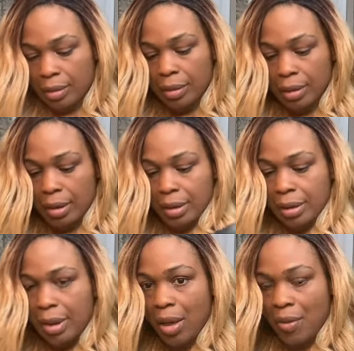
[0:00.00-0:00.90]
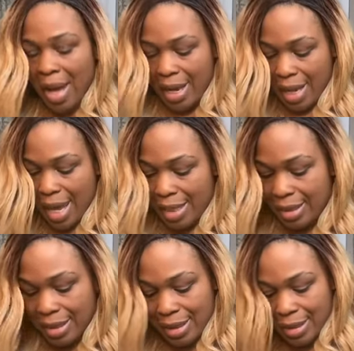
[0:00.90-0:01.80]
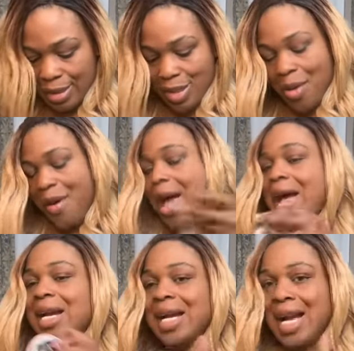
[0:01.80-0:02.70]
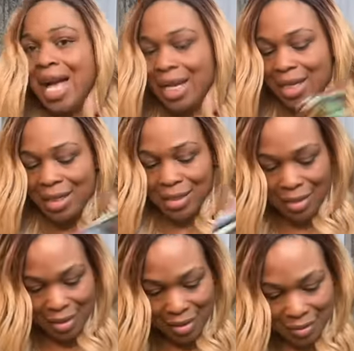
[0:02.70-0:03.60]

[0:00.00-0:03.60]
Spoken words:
so I liked it, so I got it.